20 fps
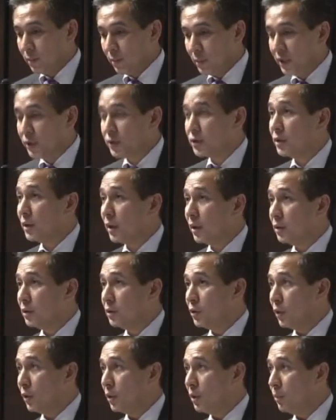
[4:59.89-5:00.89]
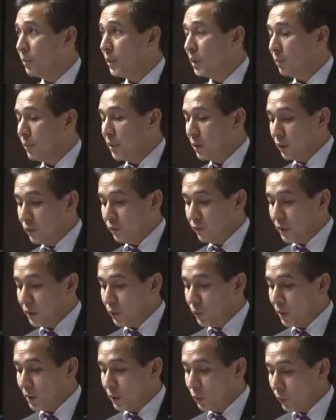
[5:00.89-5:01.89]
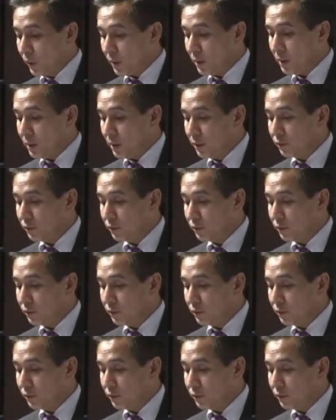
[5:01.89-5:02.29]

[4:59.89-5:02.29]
Malaysia, as you all may be very well aware,